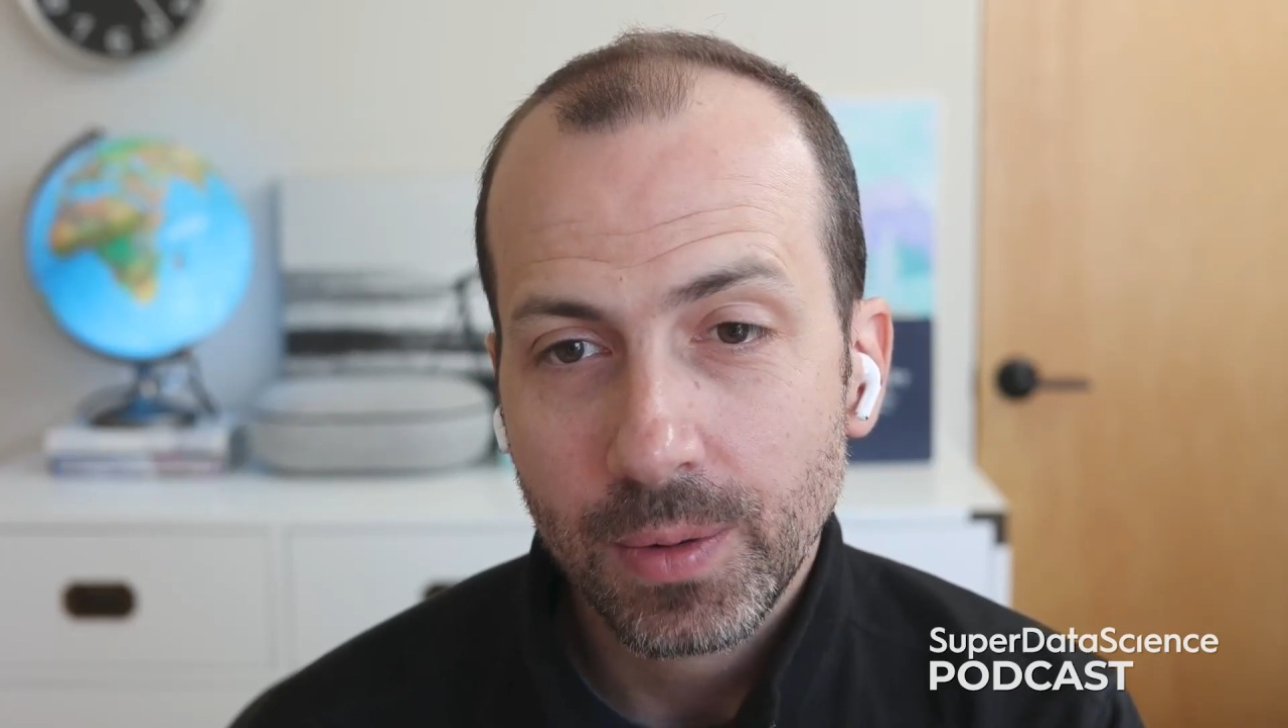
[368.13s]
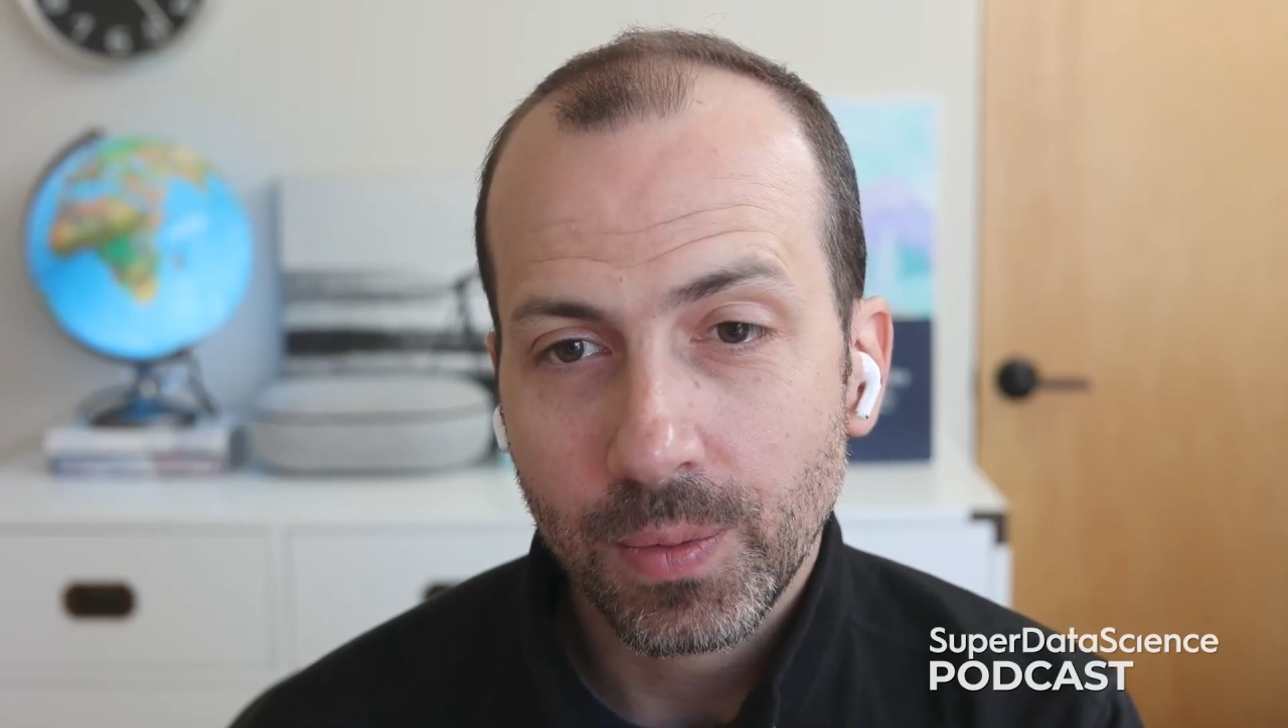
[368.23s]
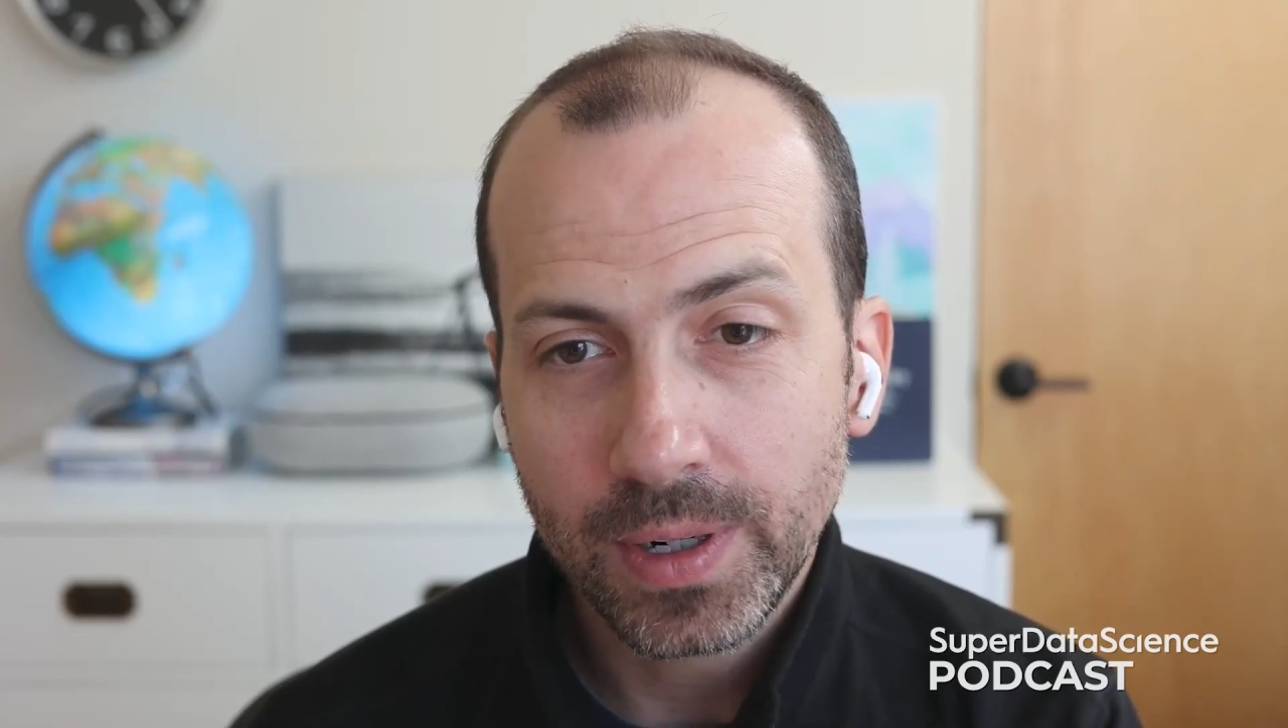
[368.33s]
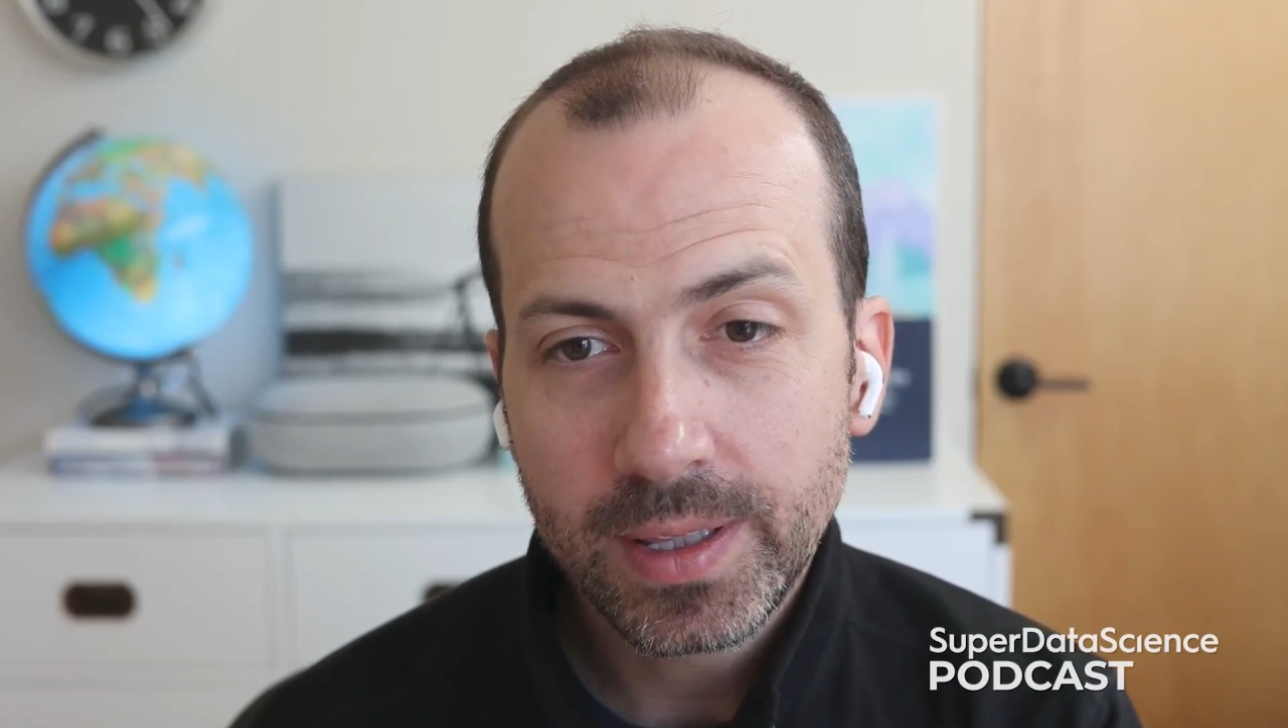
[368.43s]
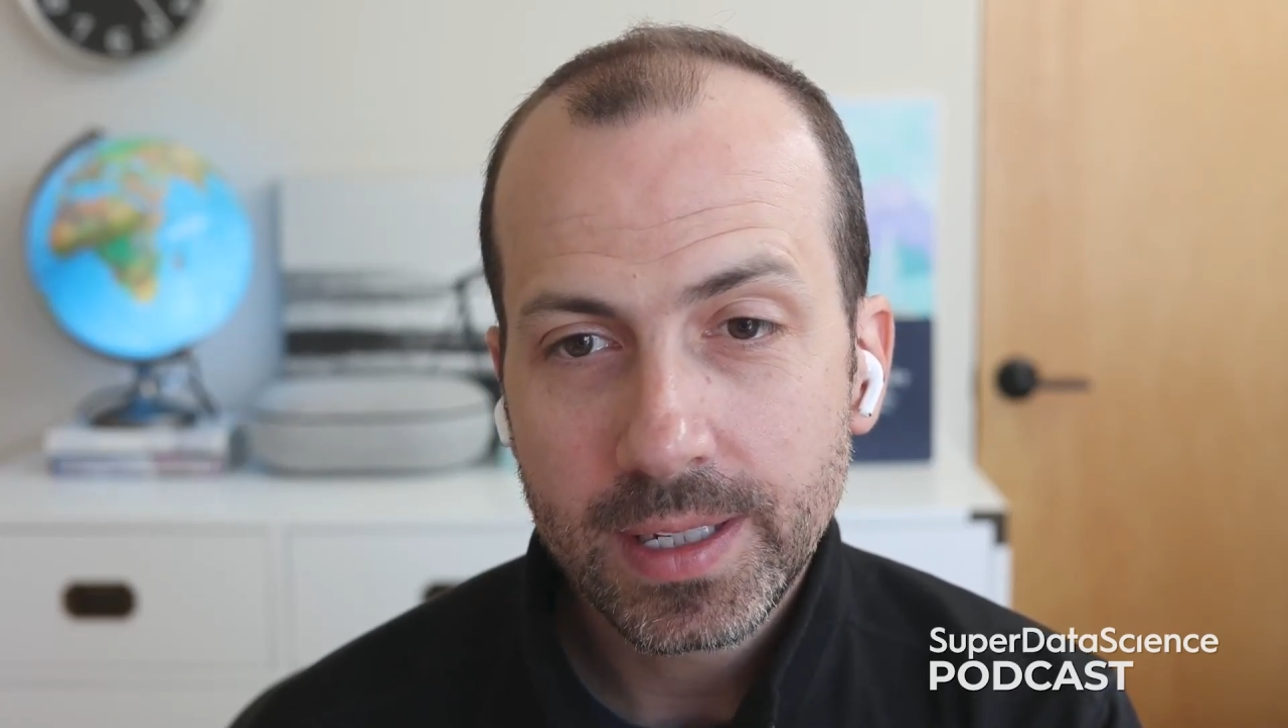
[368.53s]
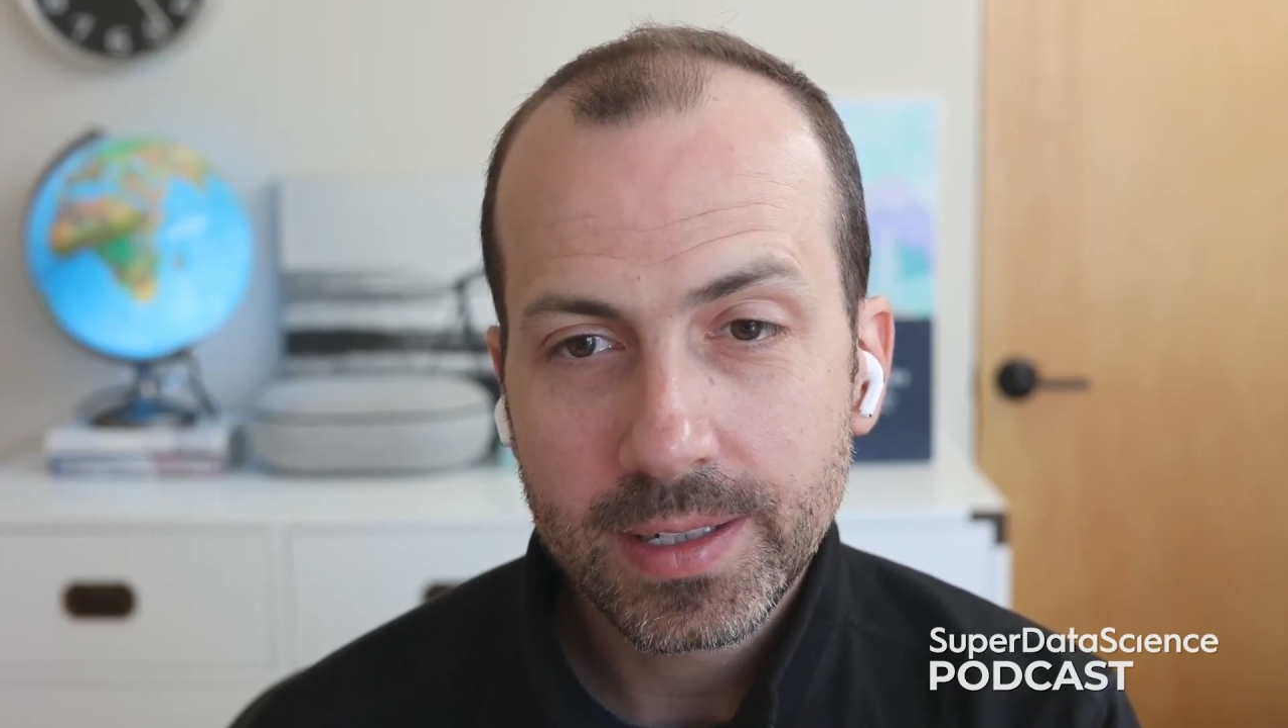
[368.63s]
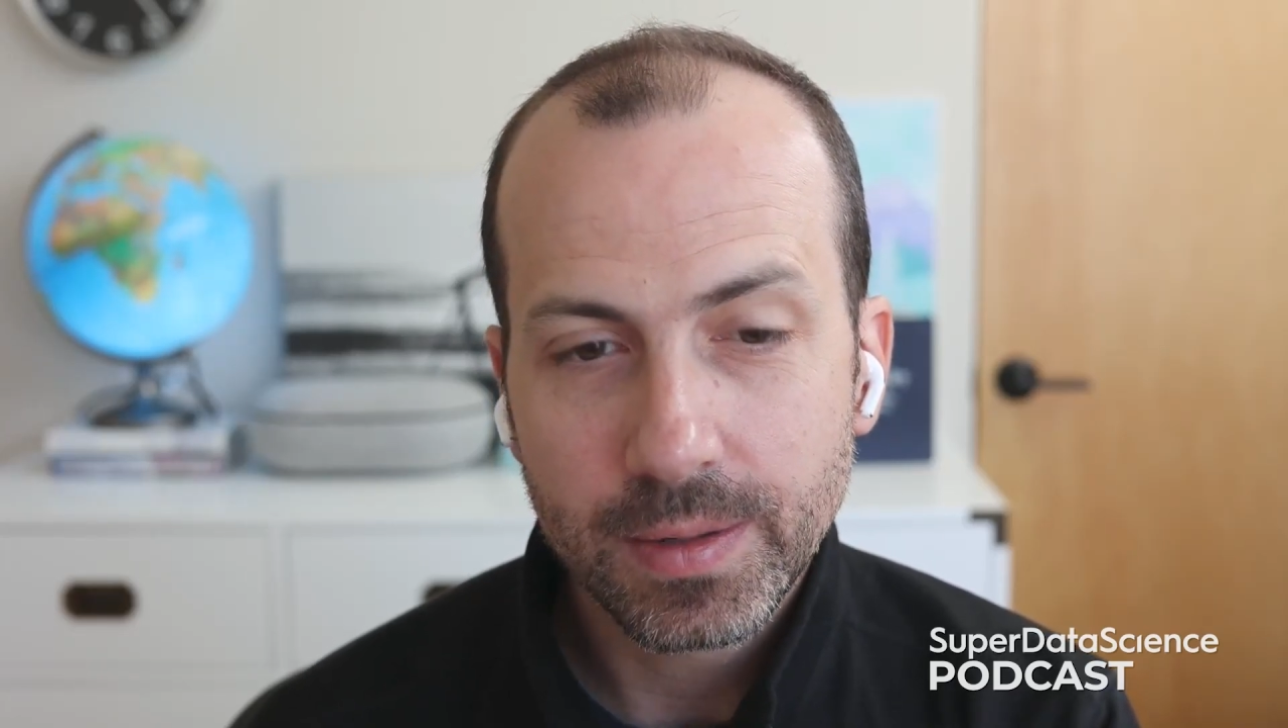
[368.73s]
One of the things